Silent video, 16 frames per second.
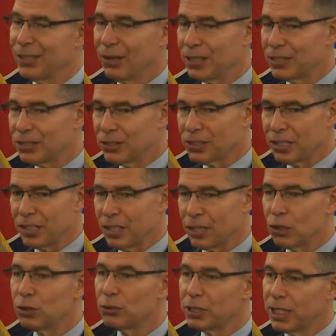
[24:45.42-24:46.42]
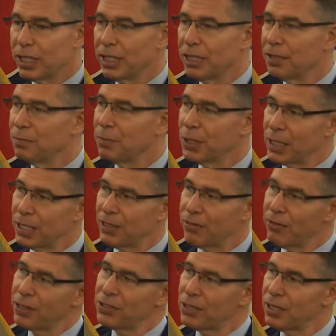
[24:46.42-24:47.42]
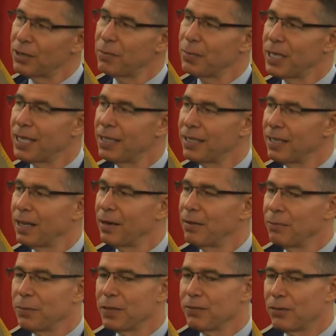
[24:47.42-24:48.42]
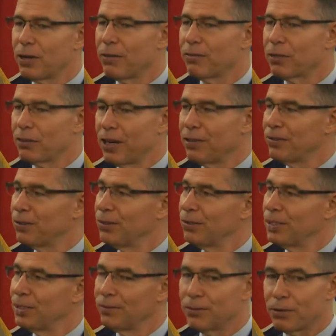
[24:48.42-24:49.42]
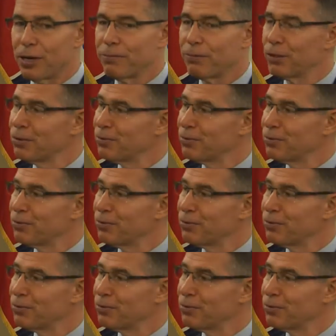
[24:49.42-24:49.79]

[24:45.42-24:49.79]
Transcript: You know, I was just a young lieutenant, but he invested in me and I'll be forever grateful and forever a